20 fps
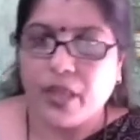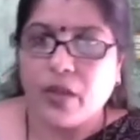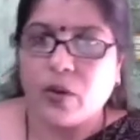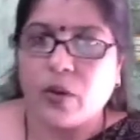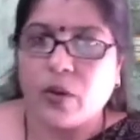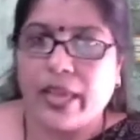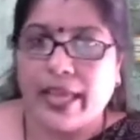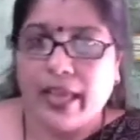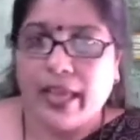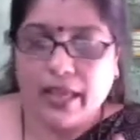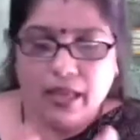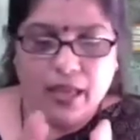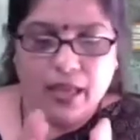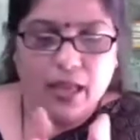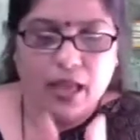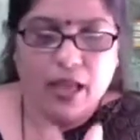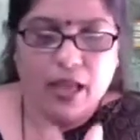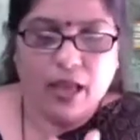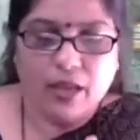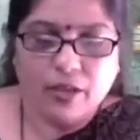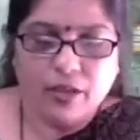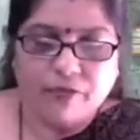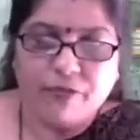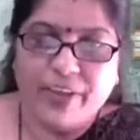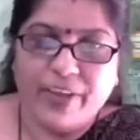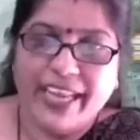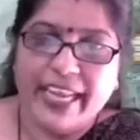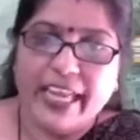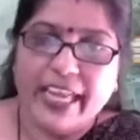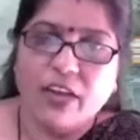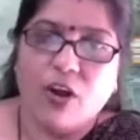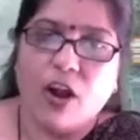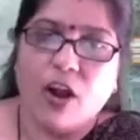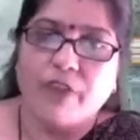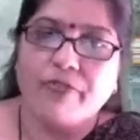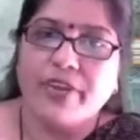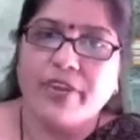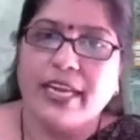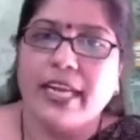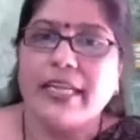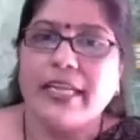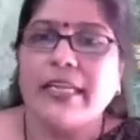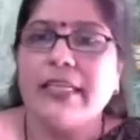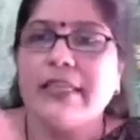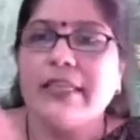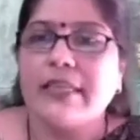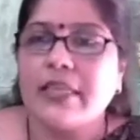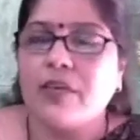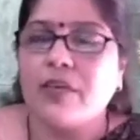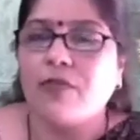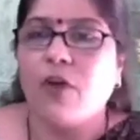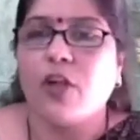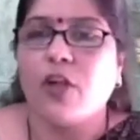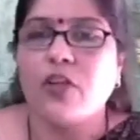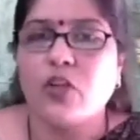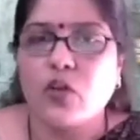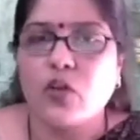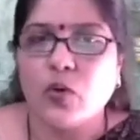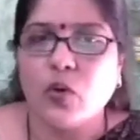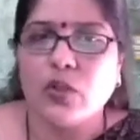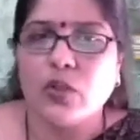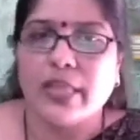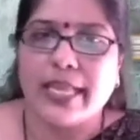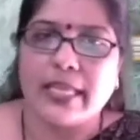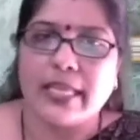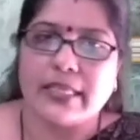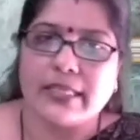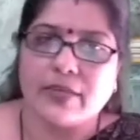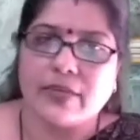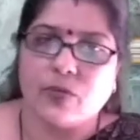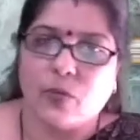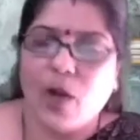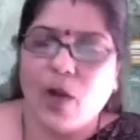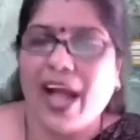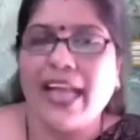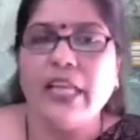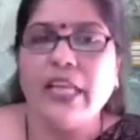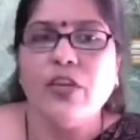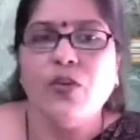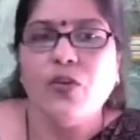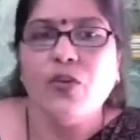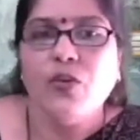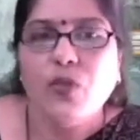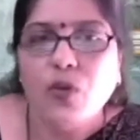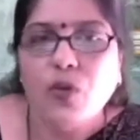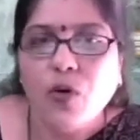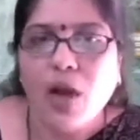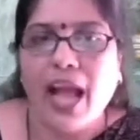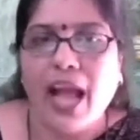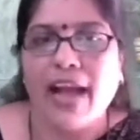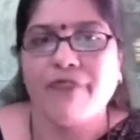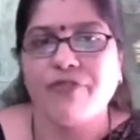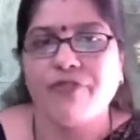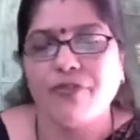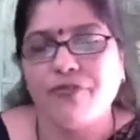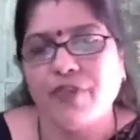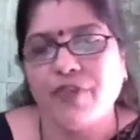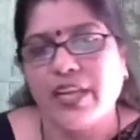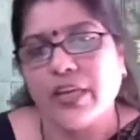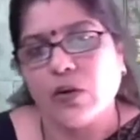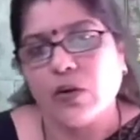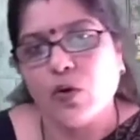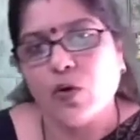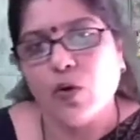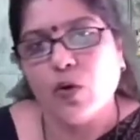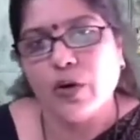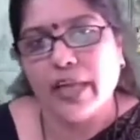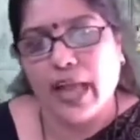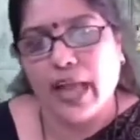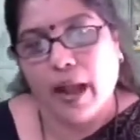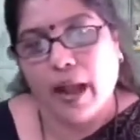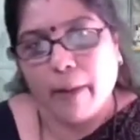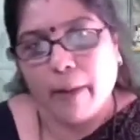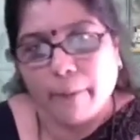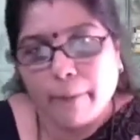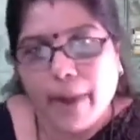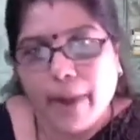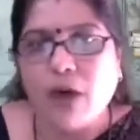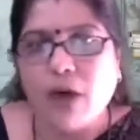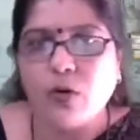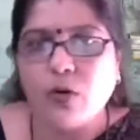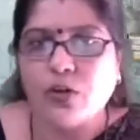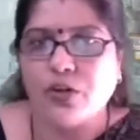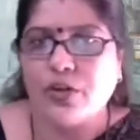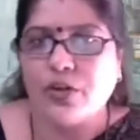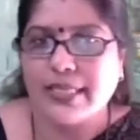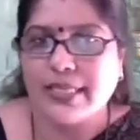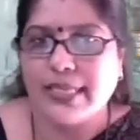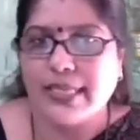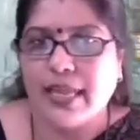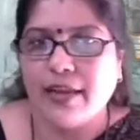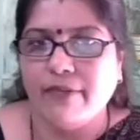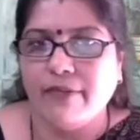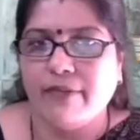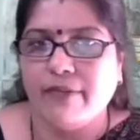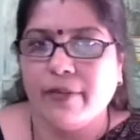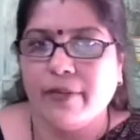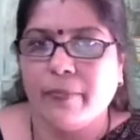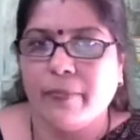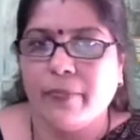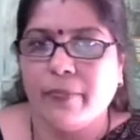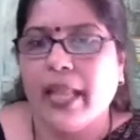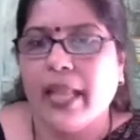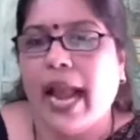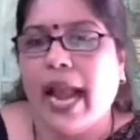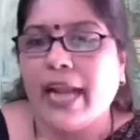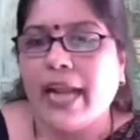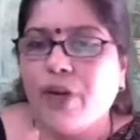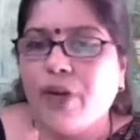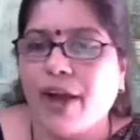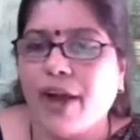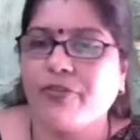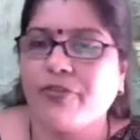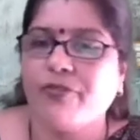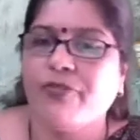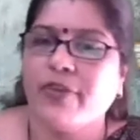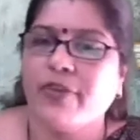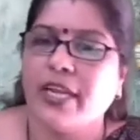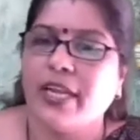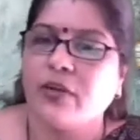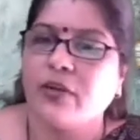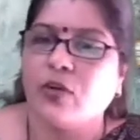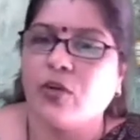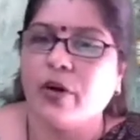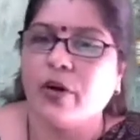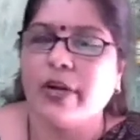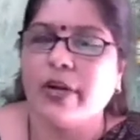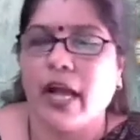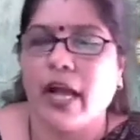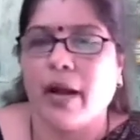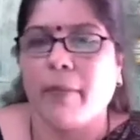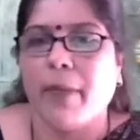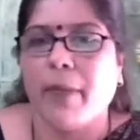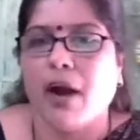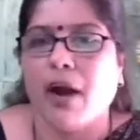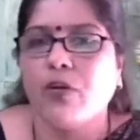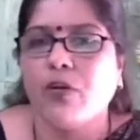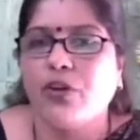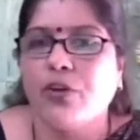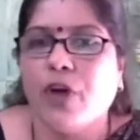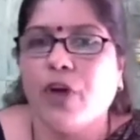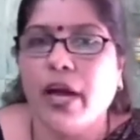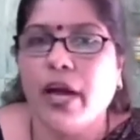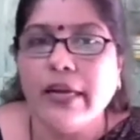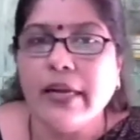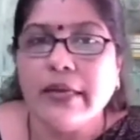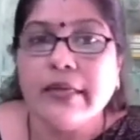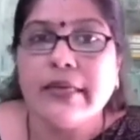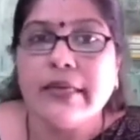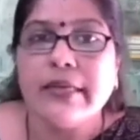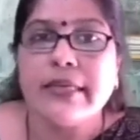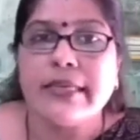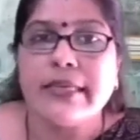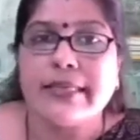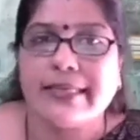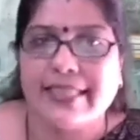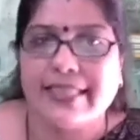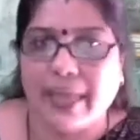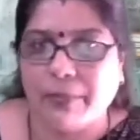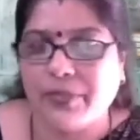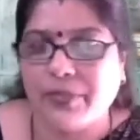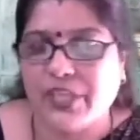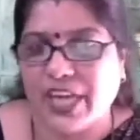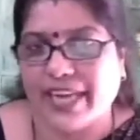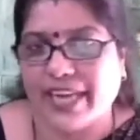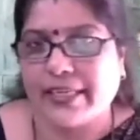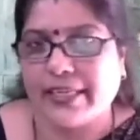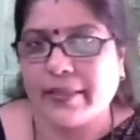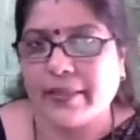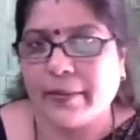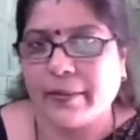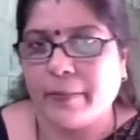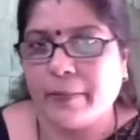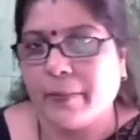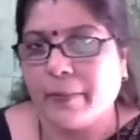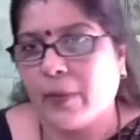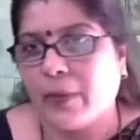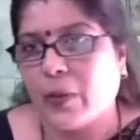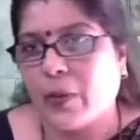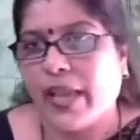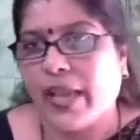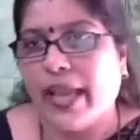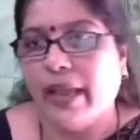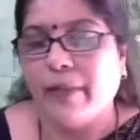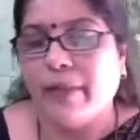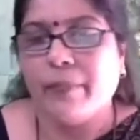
Okay, feeling confident is, involves two things. One, you have to feel good about yourself and you have to feel good about your subject. Okay.